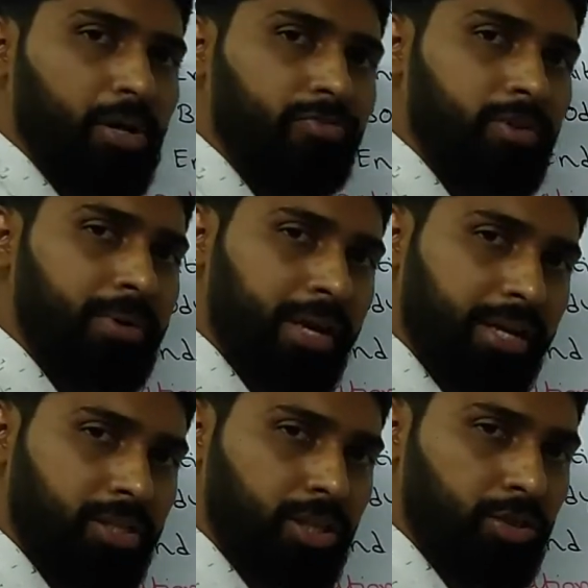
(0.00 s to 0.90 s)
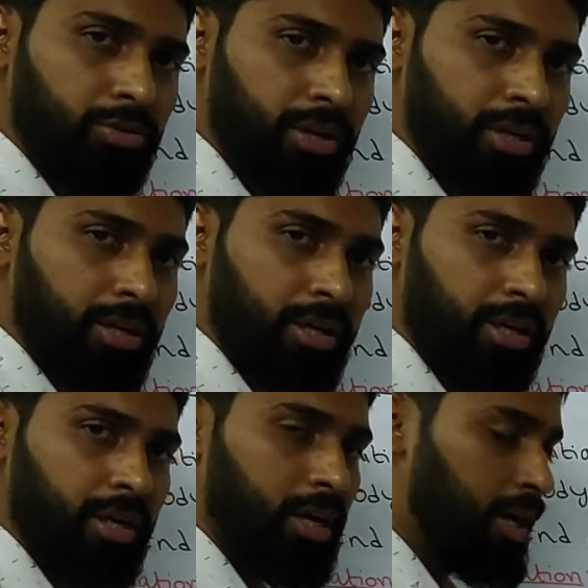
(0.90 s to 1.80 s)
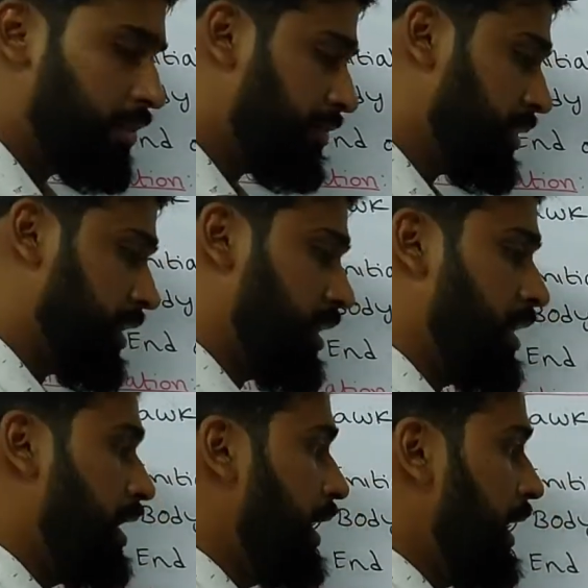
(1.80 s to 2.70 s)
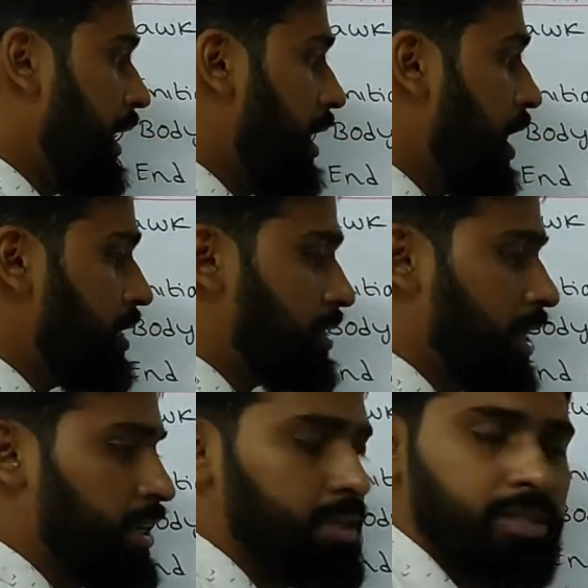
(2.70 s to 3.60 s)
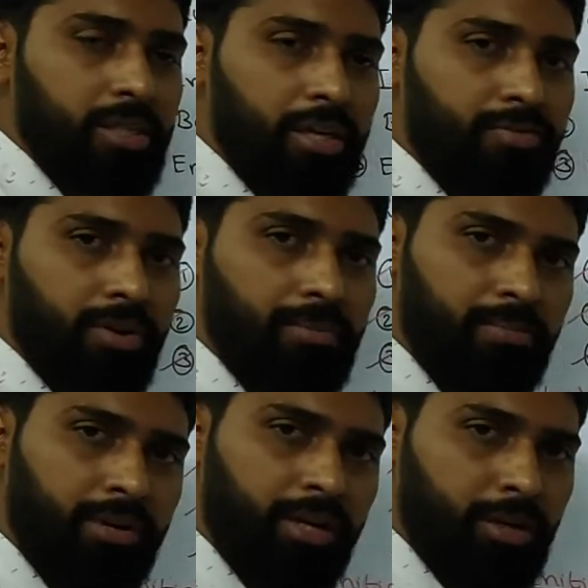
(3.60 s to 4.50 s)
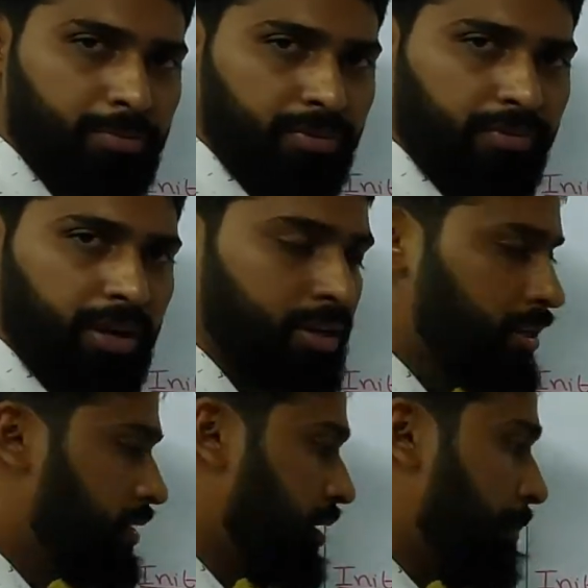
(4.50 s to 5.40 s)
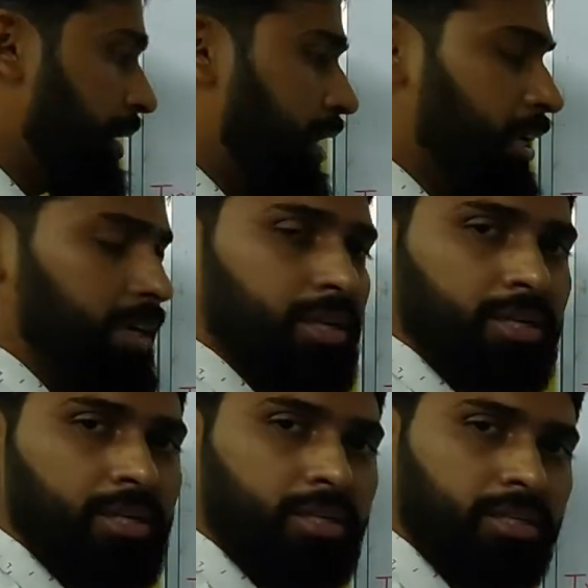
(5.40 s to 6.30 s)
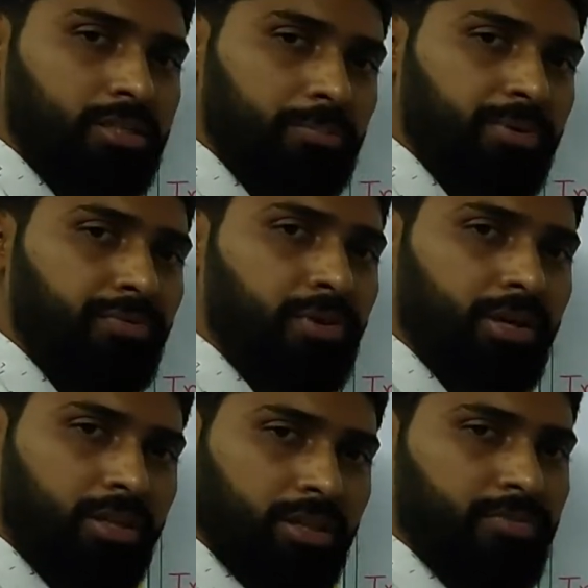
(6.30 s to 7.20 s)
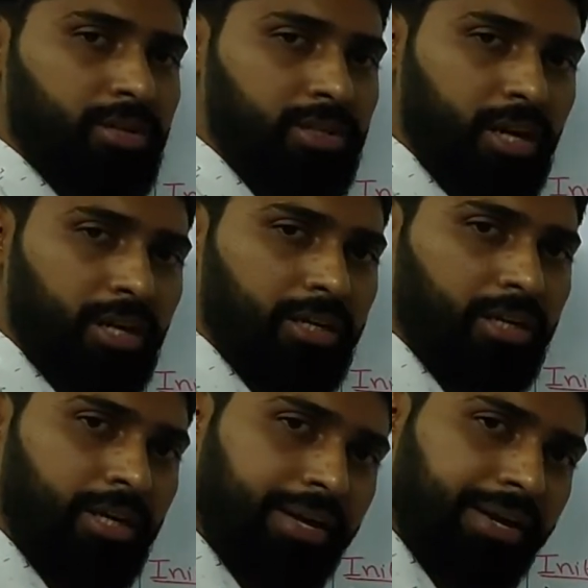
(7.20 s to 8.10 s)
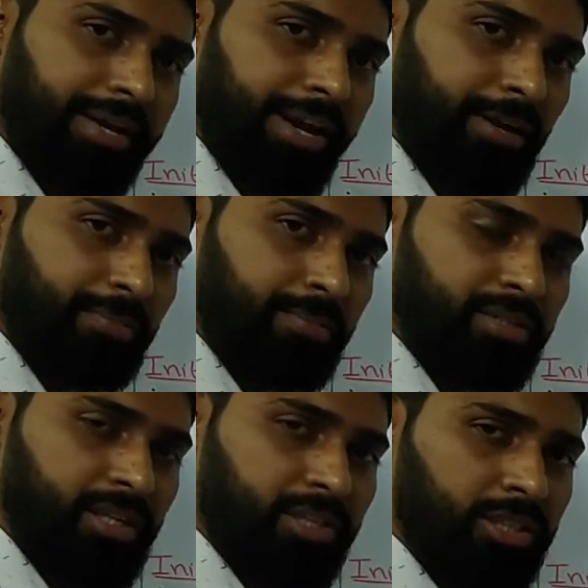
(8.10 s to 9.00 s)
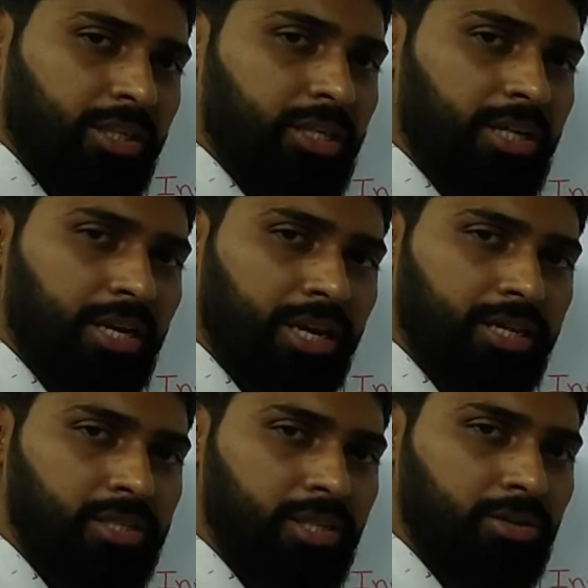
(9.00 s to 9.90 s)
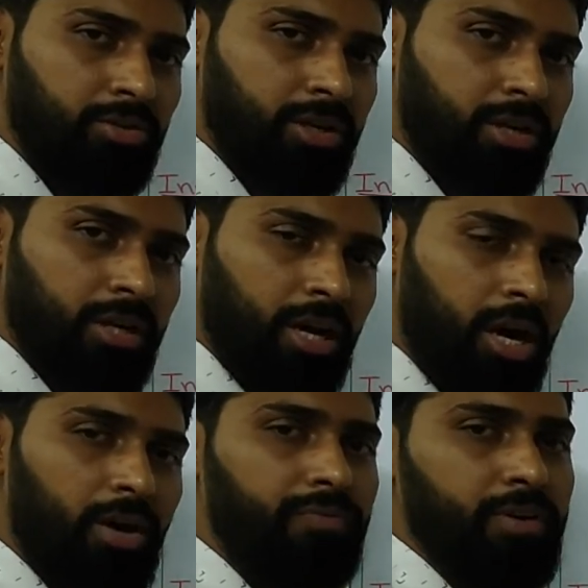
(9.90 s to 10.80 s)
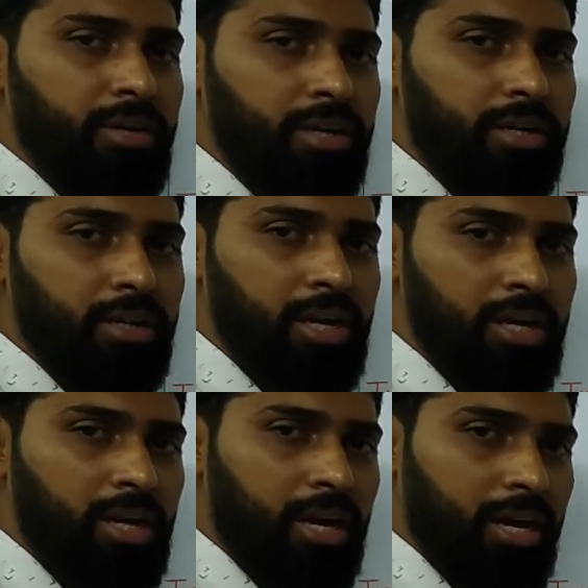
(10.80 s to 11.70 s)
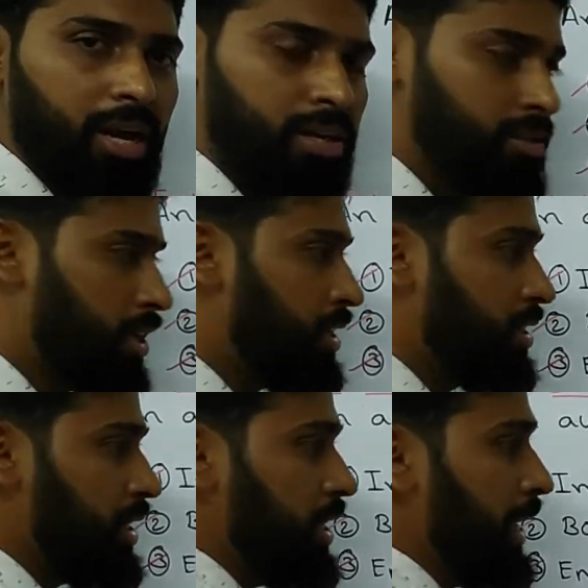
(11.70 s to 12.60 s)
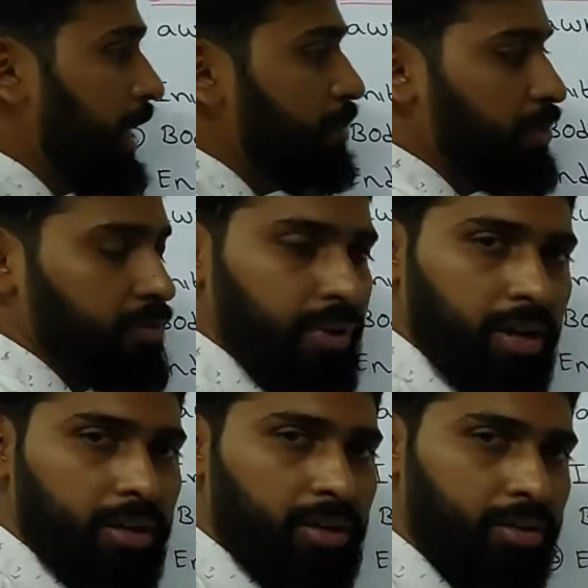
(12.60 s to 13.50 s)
part will be executed after the last line is read from input file. So begin, so before reading the first line, end section, execute after reading the last line in the input file.